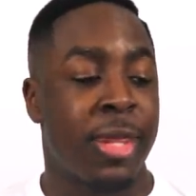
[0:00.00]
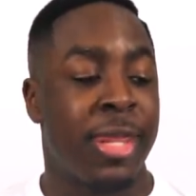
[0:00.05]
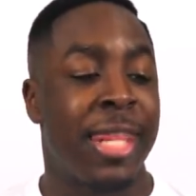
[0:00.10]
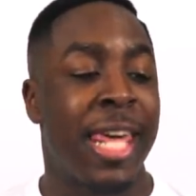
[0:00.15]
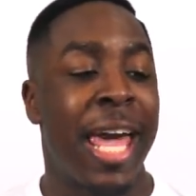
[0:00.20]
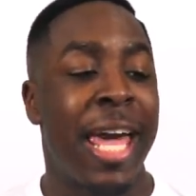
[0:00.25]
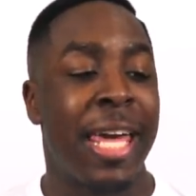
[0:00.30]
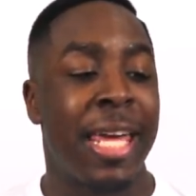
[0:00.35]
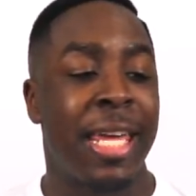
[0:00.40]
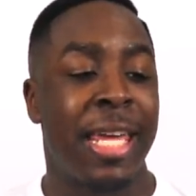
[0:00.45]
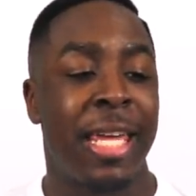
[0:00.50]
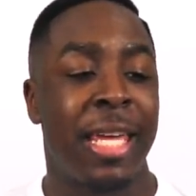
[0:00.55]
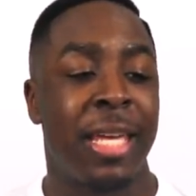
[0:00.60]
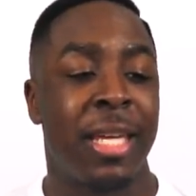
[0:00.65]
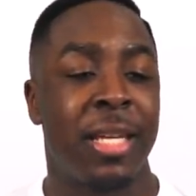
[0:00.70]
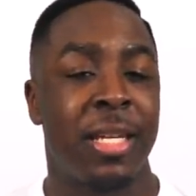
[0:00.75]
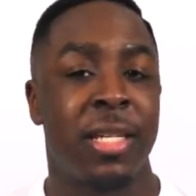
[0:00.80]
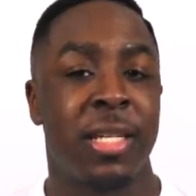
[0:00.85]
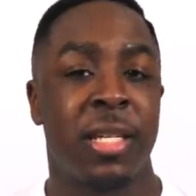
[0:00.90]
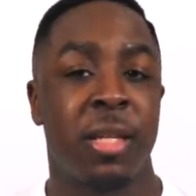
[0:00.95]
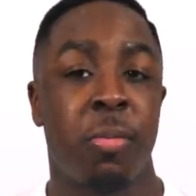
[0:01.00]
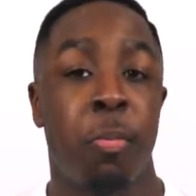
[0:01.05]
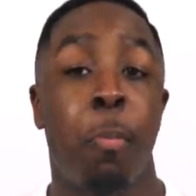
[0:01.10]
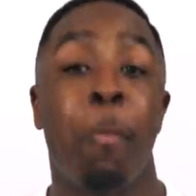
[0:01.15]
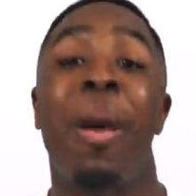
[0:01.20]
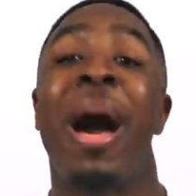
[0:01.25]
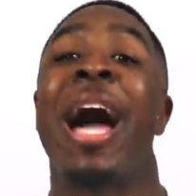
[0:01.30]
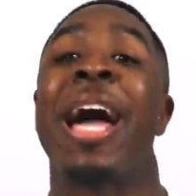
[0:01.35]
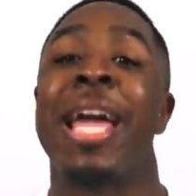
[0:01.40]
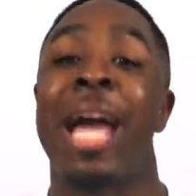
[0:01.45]
that is
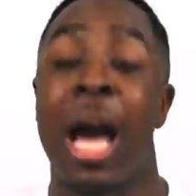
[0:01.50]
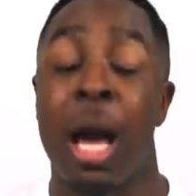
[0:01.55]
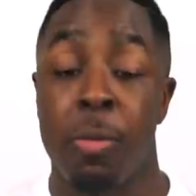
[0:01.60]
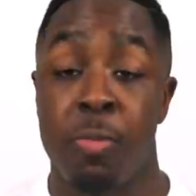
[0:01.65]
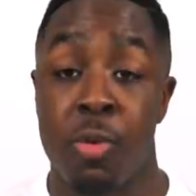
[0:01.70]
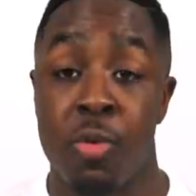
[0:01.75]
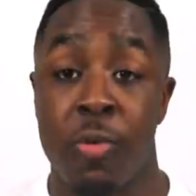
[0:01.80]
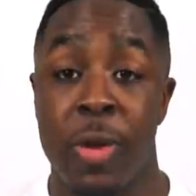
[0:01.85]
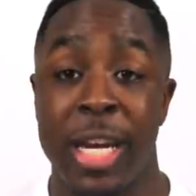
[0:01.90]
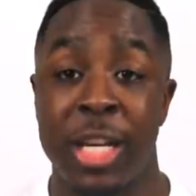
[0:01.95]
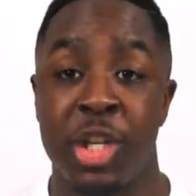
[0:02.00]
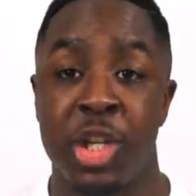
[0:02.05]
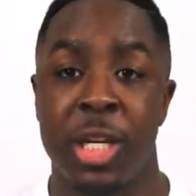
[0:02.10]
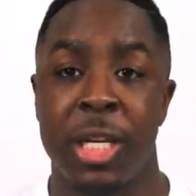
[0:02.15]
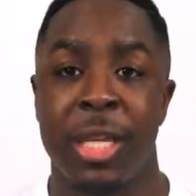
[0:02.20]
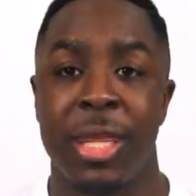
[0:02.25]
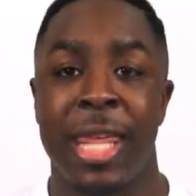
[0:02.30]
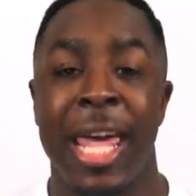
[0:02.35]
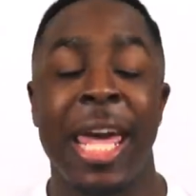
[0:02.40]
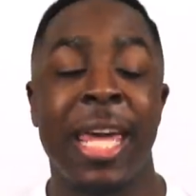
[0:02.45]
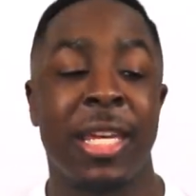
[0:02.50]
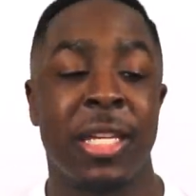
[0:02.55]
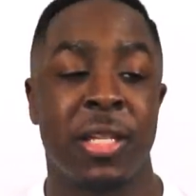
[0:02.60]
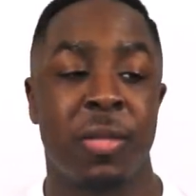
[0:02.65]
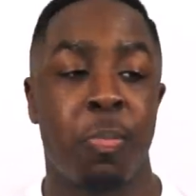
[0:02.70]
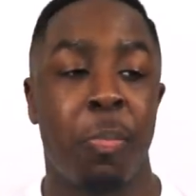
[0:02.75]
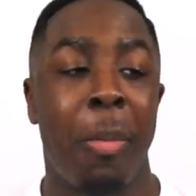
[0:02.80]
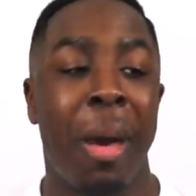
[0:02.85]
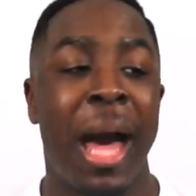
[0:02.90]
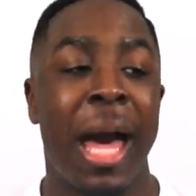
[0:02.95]
my operation. That
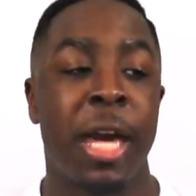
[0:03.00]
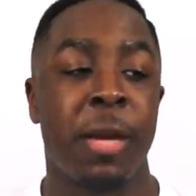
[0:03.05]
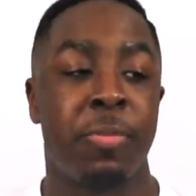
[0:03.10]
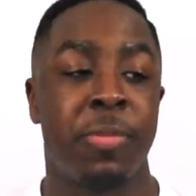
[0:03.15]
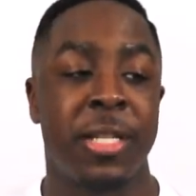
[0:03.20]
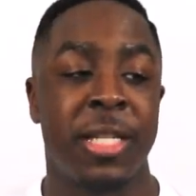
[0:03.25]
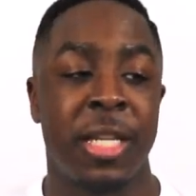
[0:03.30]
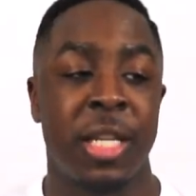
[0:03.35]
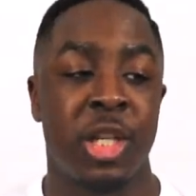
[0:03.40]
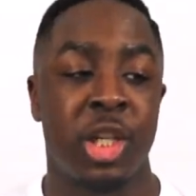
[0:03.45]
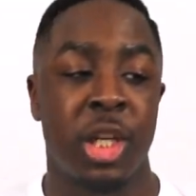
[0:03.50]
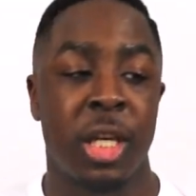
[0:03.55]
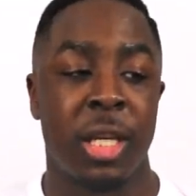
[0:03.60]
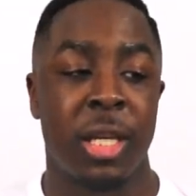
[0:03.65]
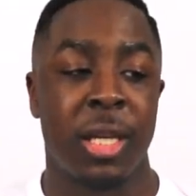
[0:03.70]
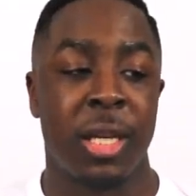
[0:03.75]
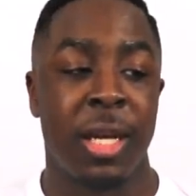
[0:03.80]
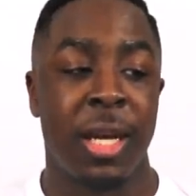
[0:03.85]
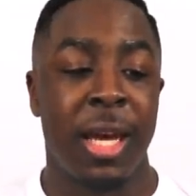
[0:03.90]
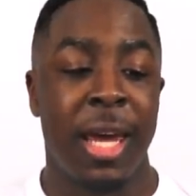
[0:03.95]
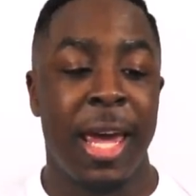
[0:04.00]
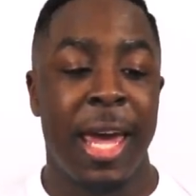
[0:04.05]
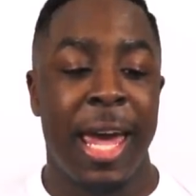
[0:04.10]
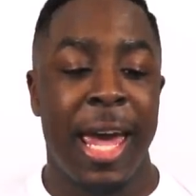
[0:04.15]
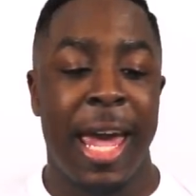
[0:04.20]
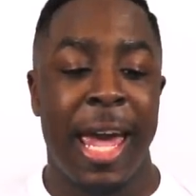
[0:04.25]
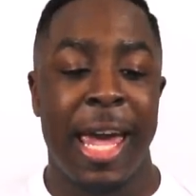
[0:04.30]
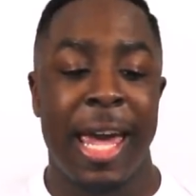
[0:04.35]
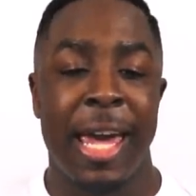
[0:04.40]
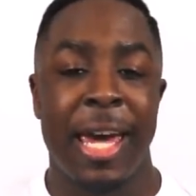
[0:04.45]
is my position.
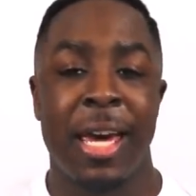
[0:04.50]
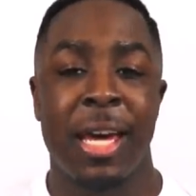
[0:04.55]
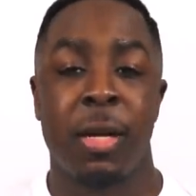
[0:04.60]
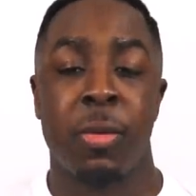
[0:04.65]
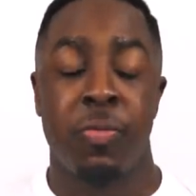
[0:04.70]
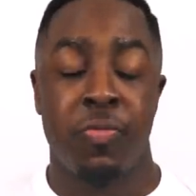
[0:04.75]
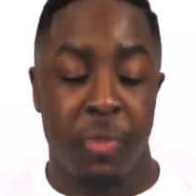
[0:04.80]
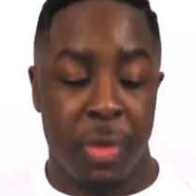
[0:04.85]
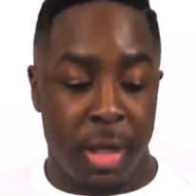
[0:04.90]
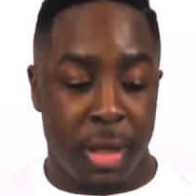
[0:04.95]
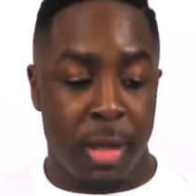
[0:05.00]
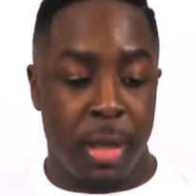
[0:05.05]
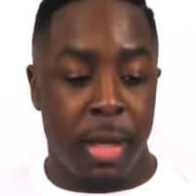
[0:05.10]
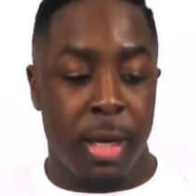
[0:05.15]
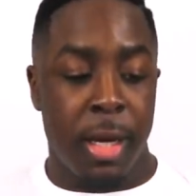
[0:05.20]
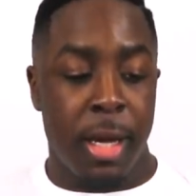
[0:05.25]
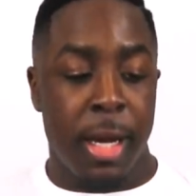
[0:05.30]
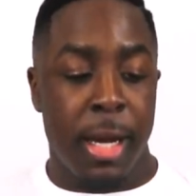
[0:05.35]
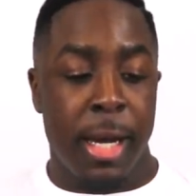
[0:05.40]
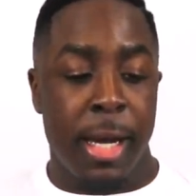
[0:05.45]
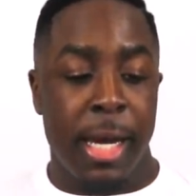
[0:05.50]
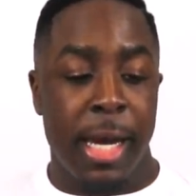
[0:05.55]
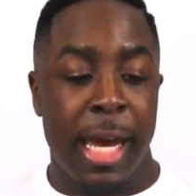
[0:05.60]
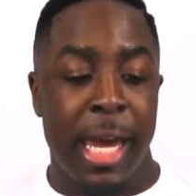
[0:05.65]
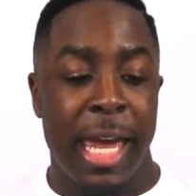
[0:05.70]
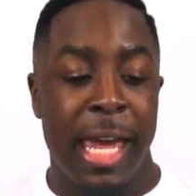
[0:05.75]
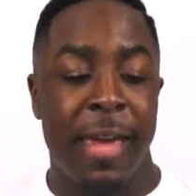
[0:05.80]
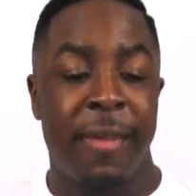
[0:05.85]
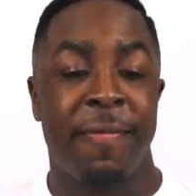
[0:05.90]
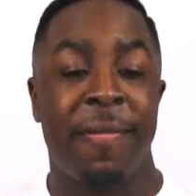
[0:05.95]
And
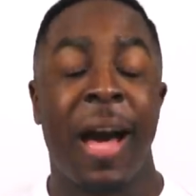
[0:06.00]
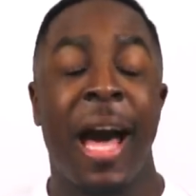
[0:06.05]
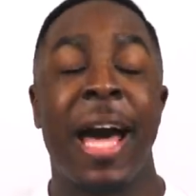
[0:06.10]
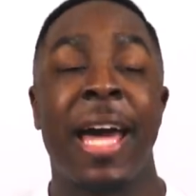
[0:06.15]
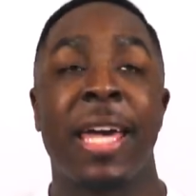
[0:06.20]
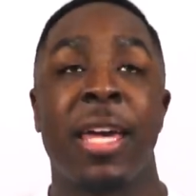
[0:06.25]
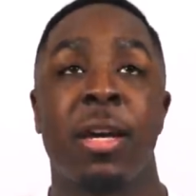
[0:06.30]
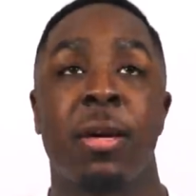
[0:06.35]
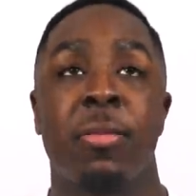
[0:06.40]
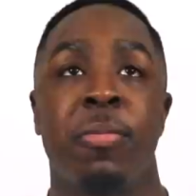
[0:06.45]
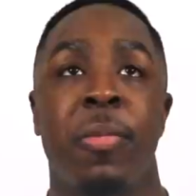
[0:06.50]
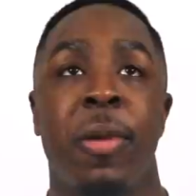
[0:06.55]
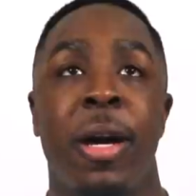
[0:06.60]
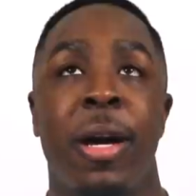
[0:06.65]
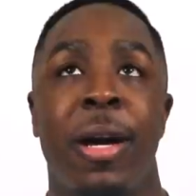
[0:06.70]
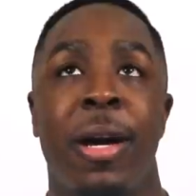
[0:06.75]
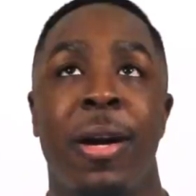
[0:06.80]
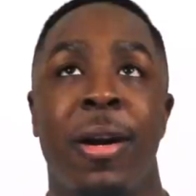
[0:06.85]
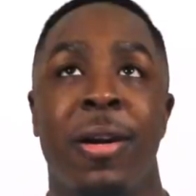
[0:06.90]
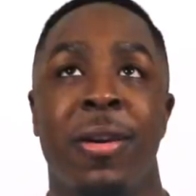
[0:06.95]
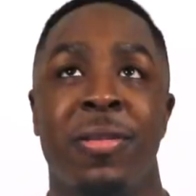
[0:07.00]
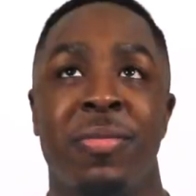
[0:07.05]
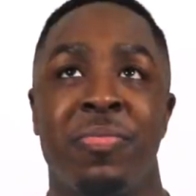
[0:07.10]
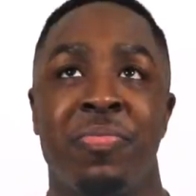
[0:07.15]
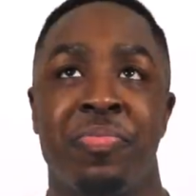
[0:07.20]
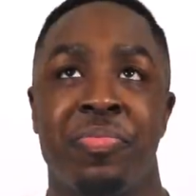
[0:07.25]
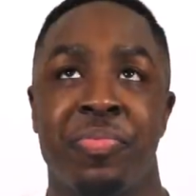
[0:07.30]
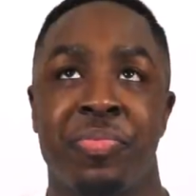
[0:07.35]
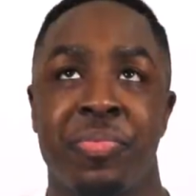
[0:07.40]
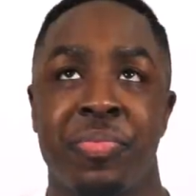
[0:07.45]
if I am,
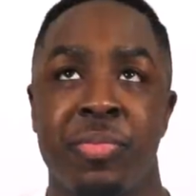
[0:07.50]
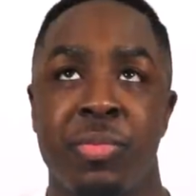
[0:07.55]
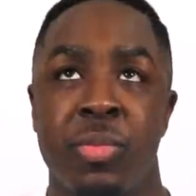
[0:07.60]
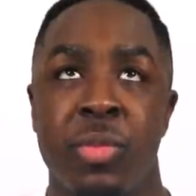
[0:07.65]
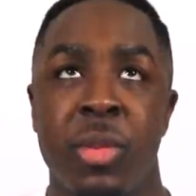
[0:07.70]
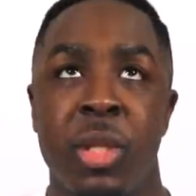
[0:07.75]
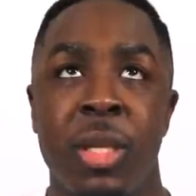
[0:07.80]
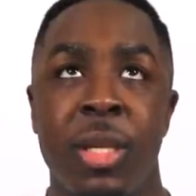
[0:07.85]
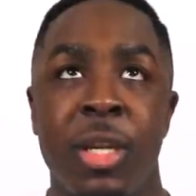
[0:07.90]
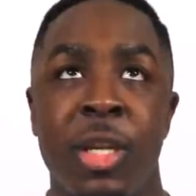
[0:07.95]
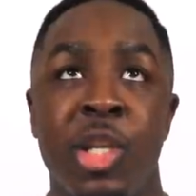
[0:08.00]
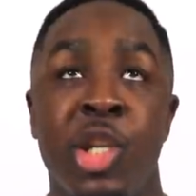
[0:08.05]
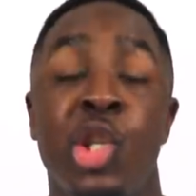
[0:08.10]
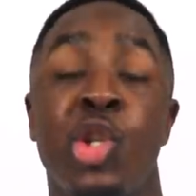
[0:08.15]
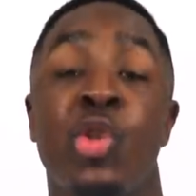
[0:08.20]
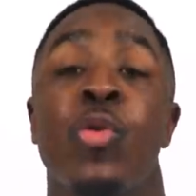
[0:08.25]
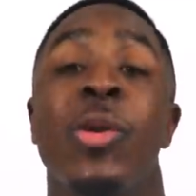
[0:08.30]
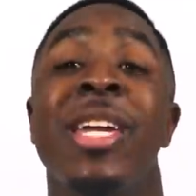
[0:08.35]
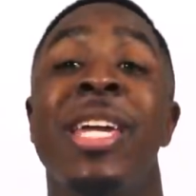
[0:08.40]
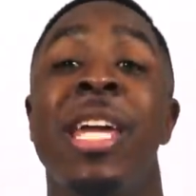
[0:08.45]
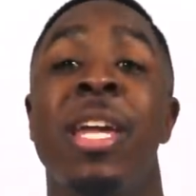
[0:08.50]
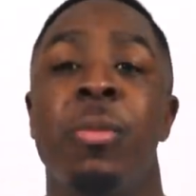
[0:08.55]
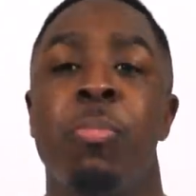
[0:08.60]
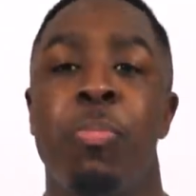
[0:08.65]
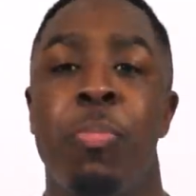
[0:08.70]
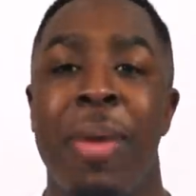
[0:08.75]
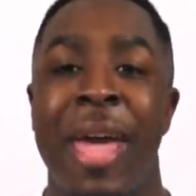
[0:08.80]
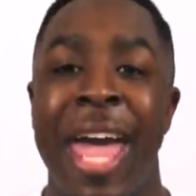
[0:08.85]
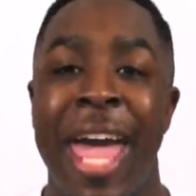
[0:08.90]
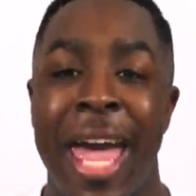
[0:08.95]
um, shrinking
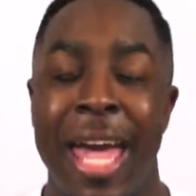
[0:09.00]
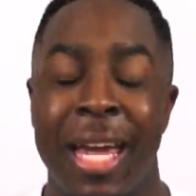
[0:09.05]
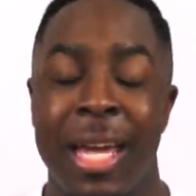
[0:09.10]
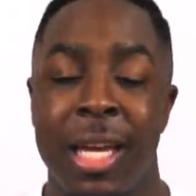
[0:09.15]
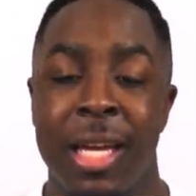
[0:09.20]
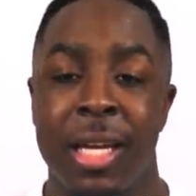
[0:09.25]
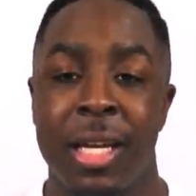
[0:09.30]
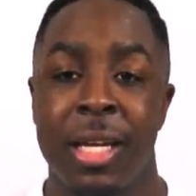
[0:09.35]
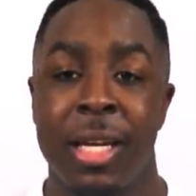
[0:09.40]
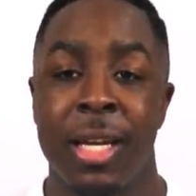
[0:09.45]
back